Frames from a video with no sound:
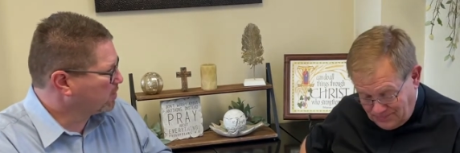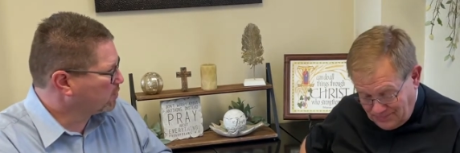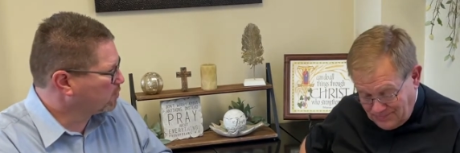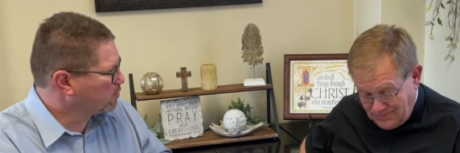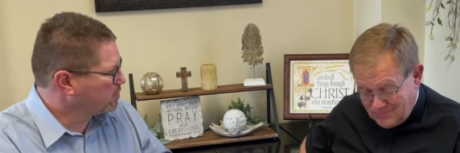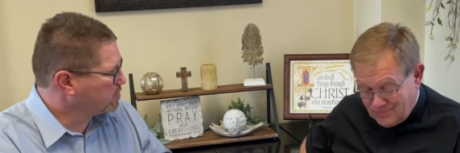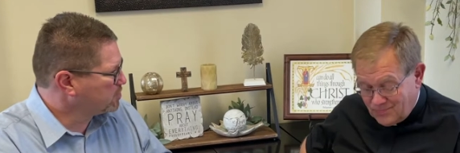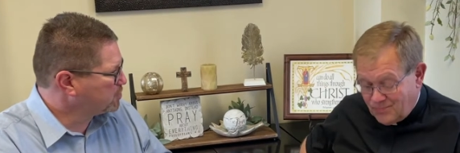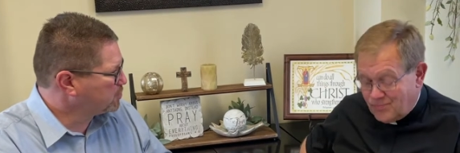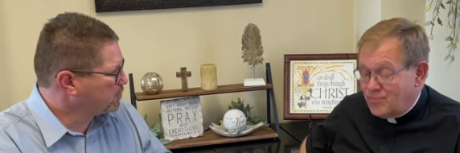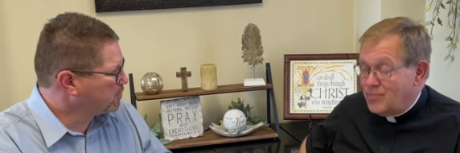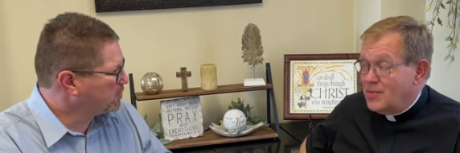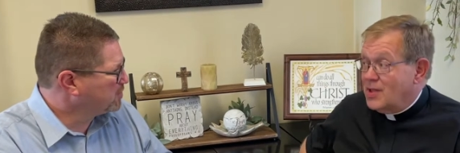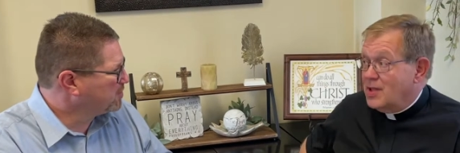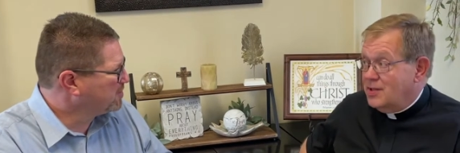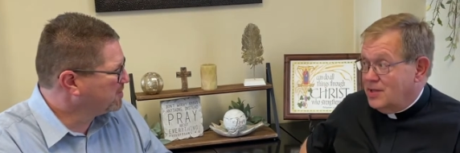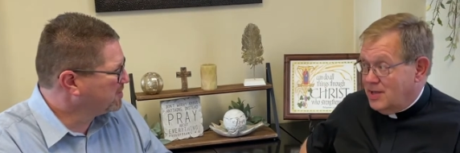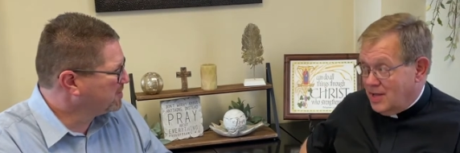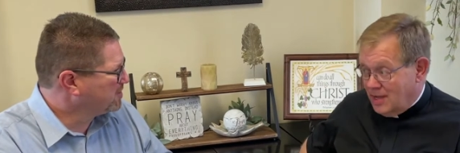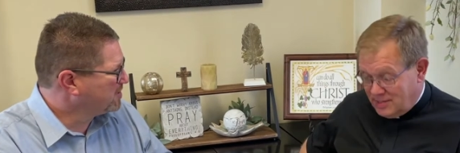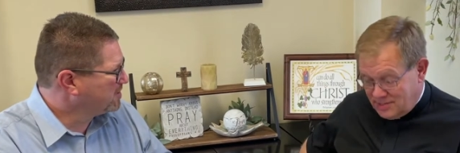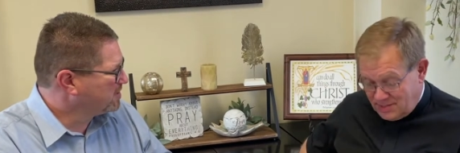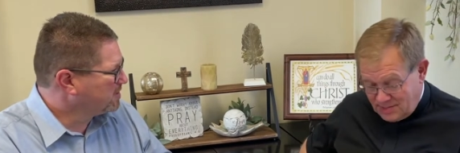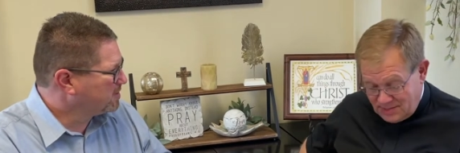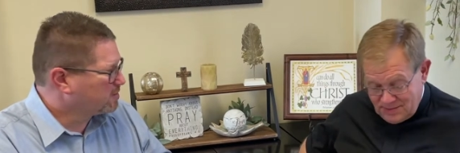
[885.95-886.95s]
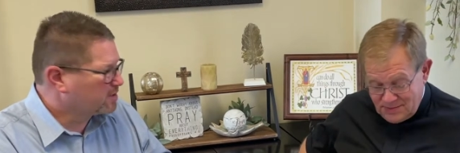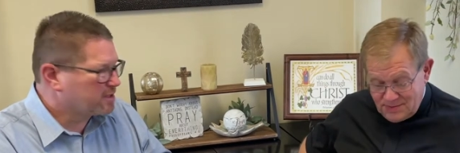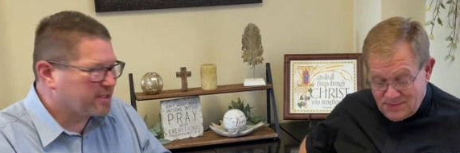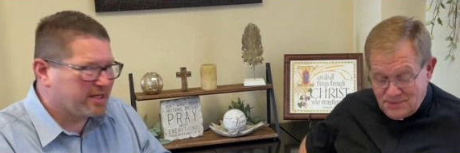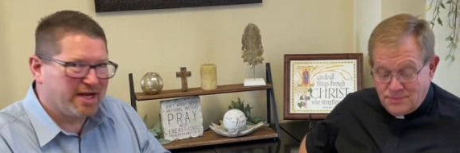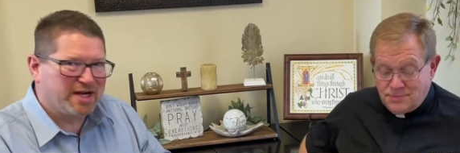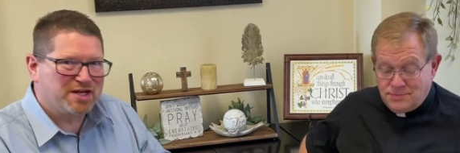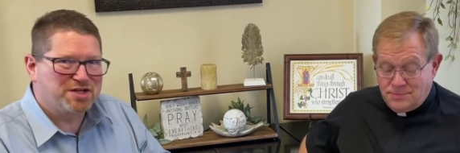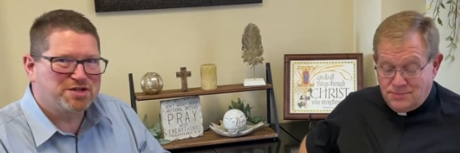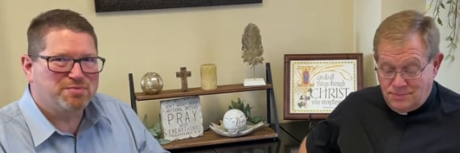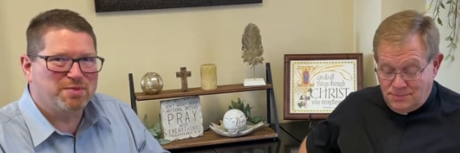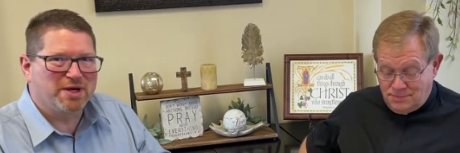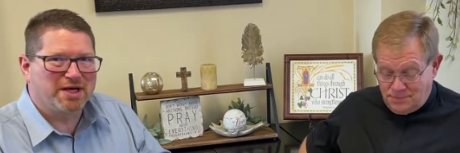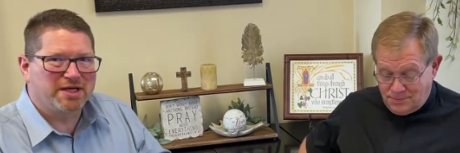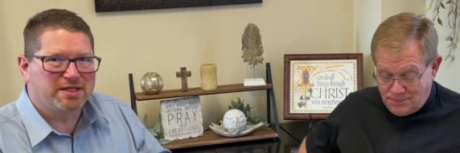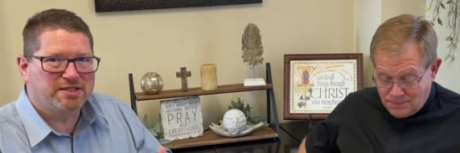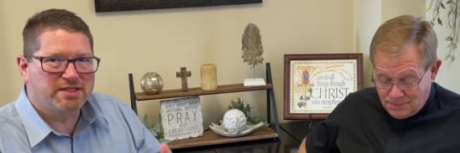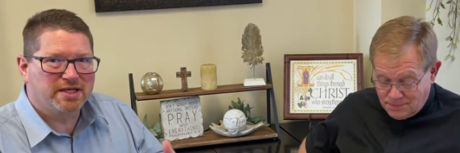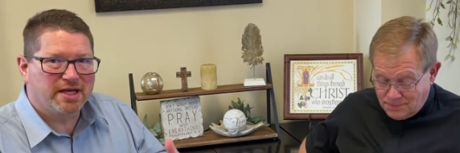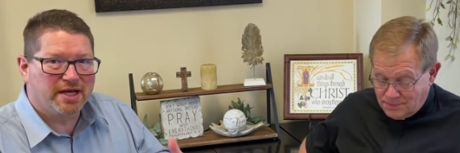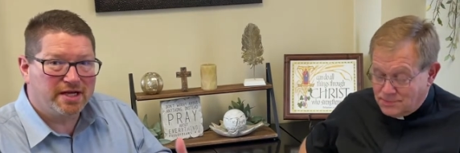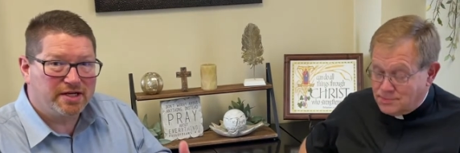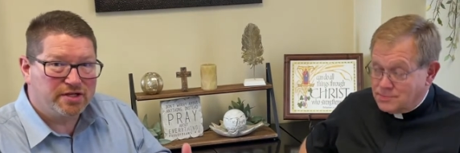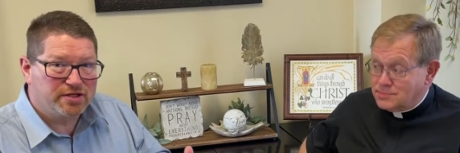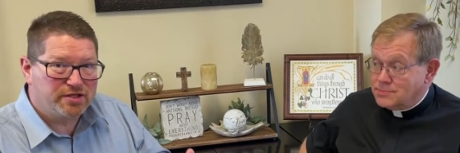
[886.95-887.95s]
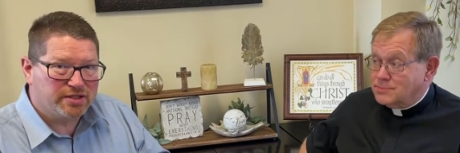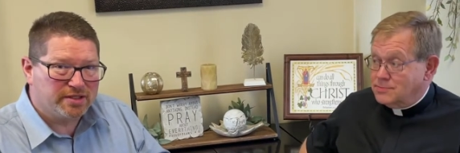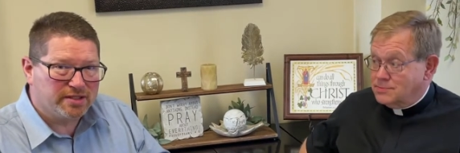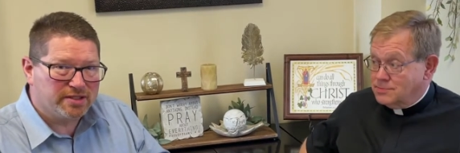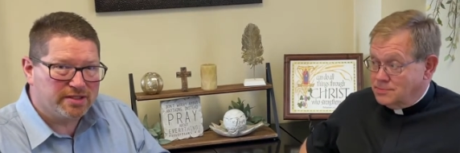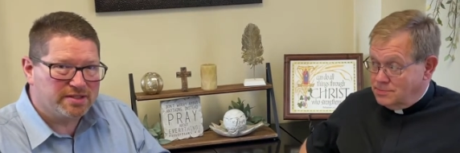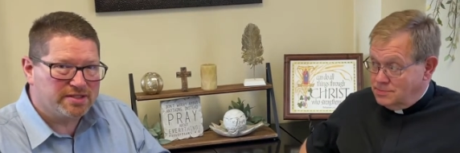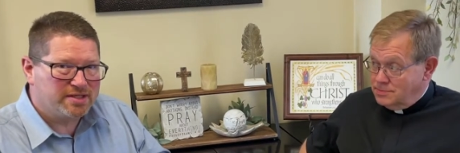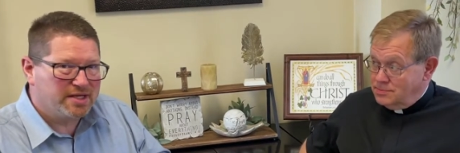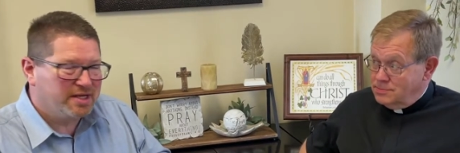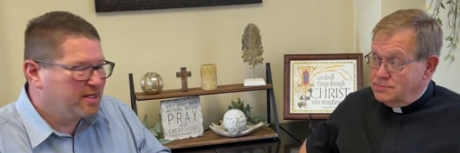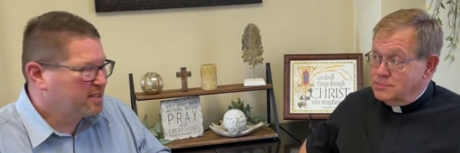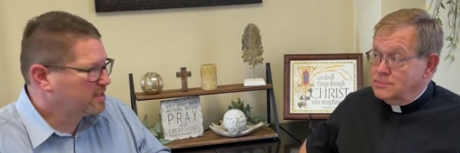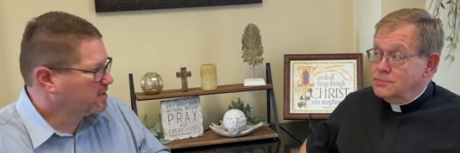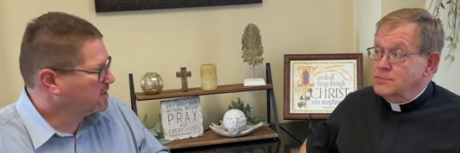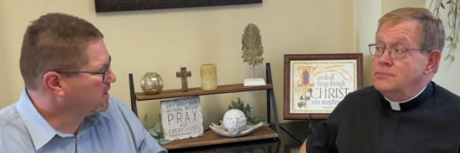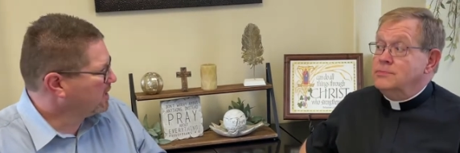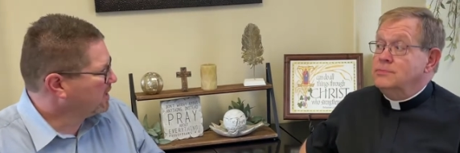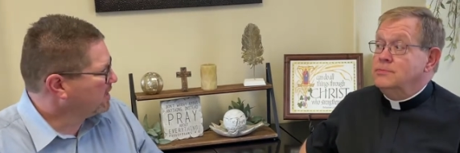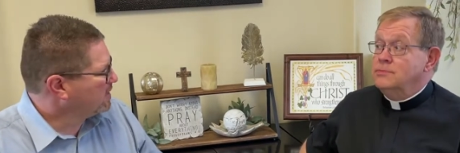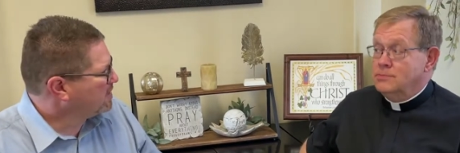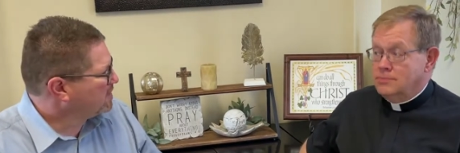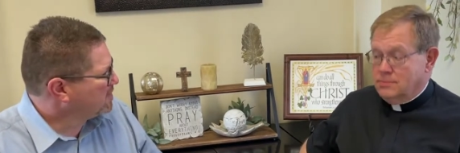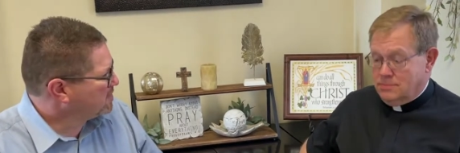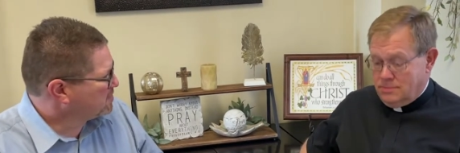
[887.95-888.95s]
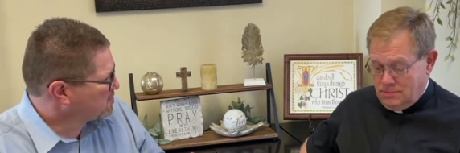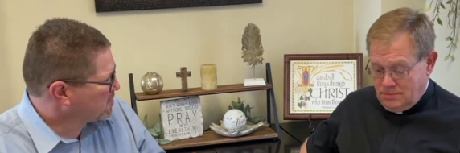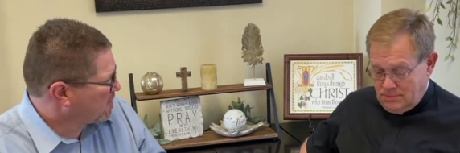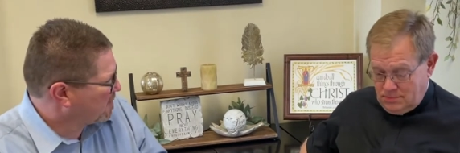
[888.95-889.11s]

Speaker 1: a Christian. Yes. The expectations mm-hmm. that mm-hmm. he's